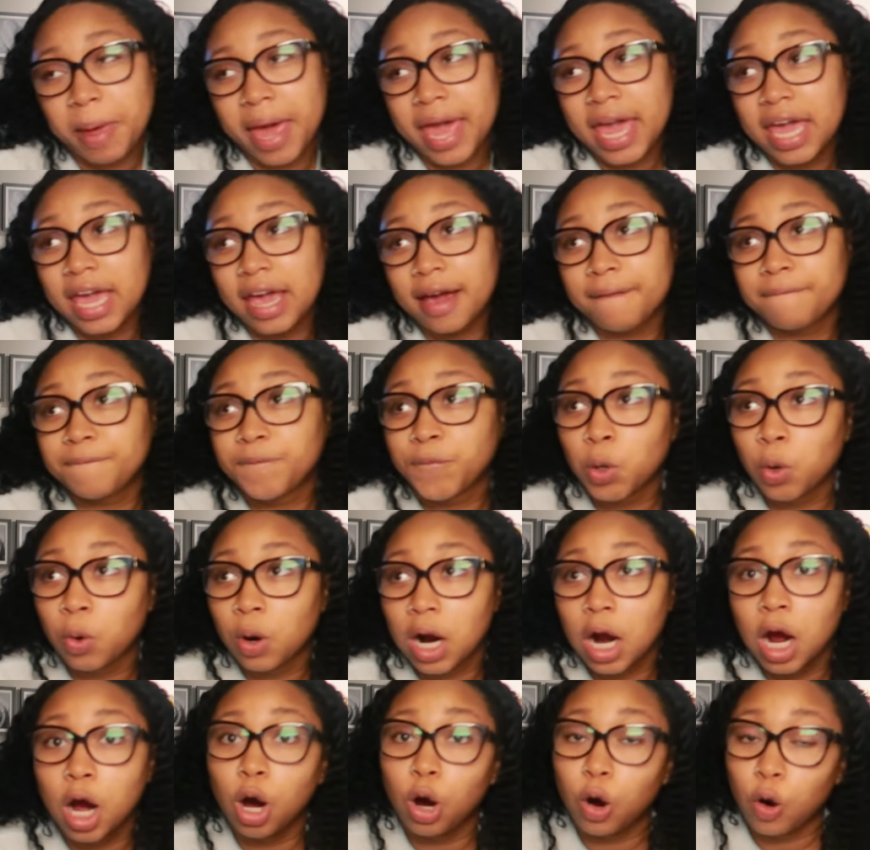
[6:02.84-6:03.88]
paying
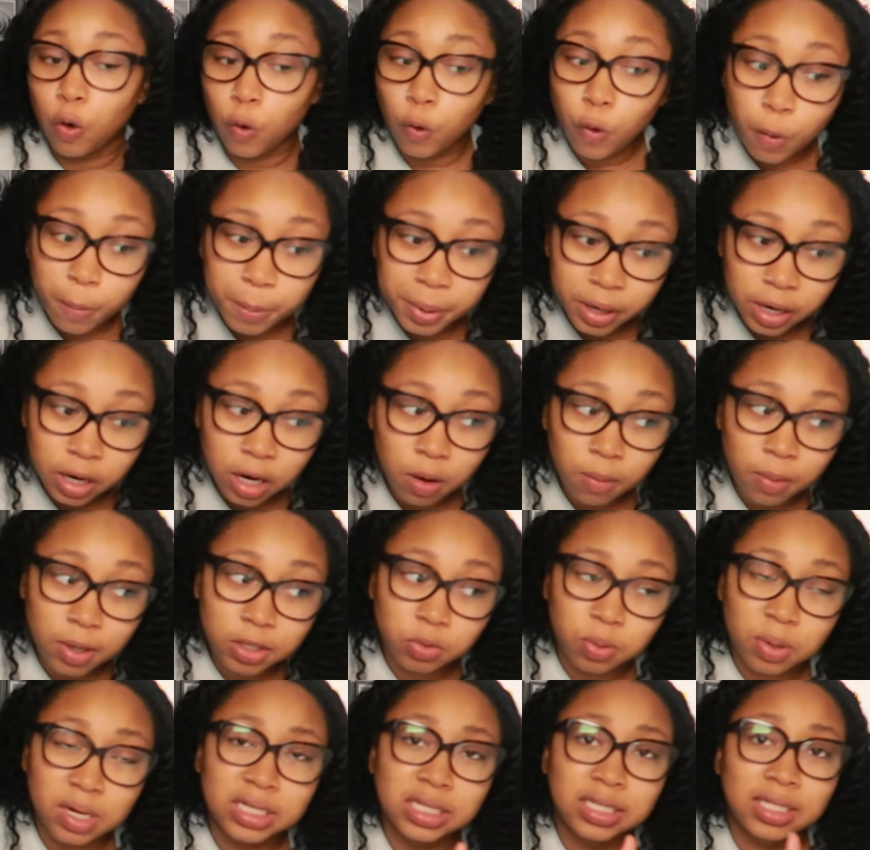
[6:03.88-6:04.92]
for a Uber,
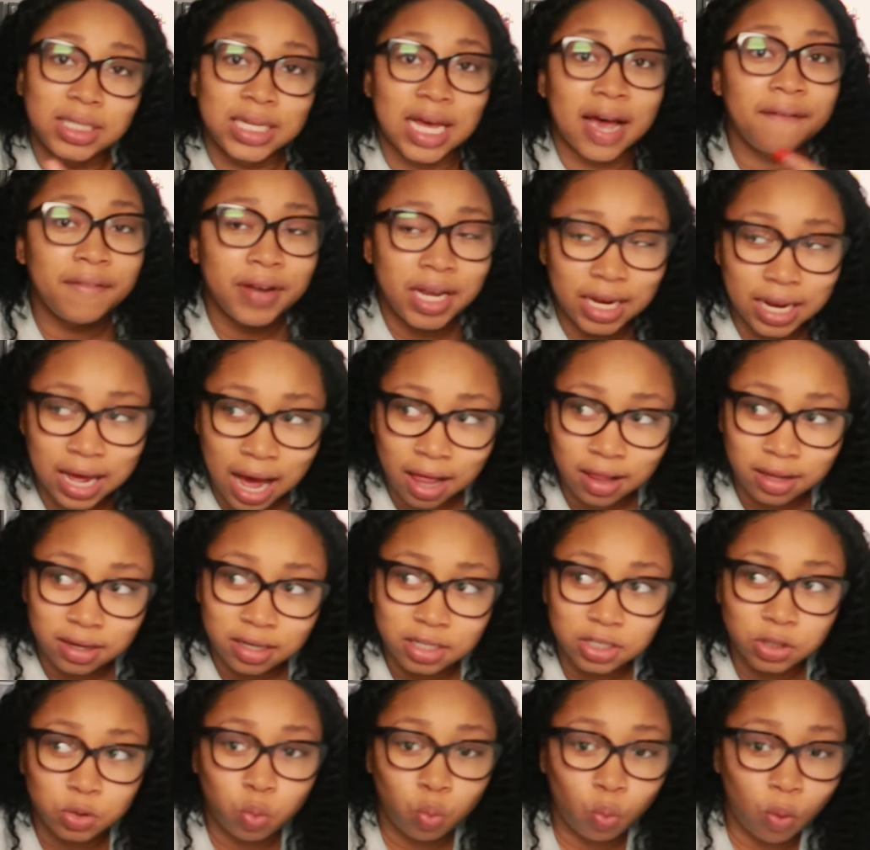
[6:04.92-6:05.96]
which was
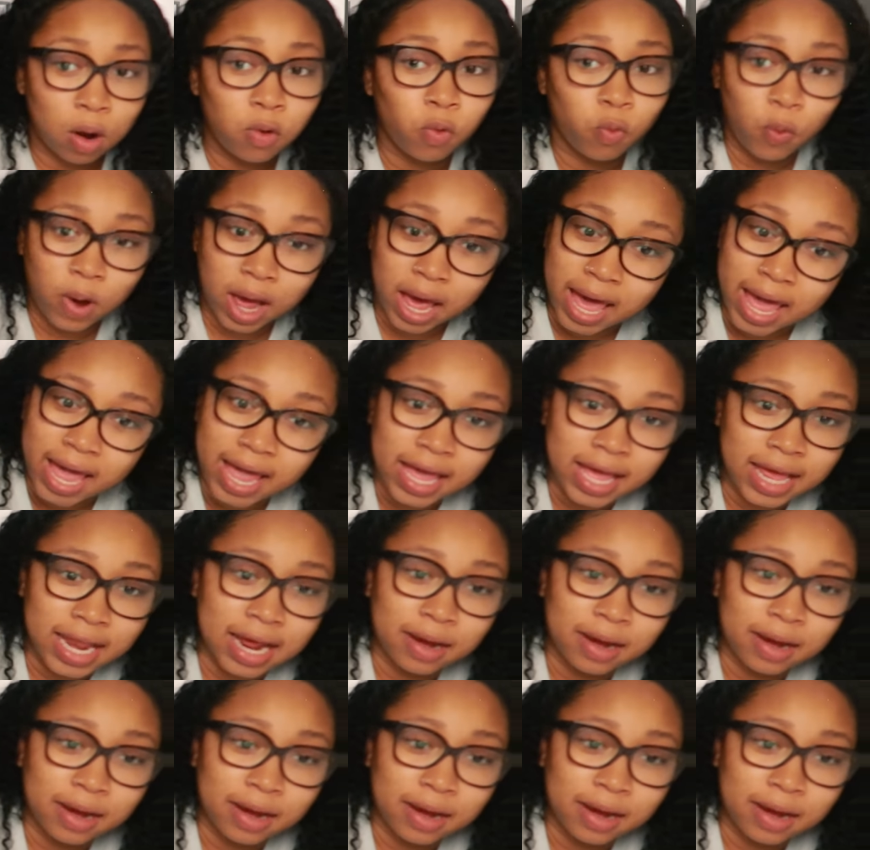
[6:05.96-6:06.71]
$70 one way.